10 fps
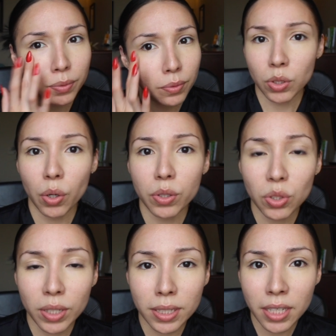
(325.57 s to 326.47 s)
So as
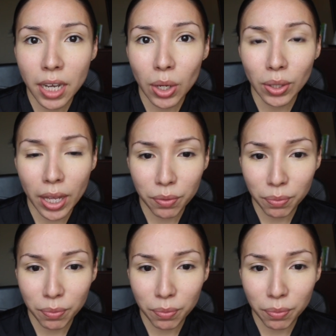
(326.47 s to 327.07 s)
you can tell, a lot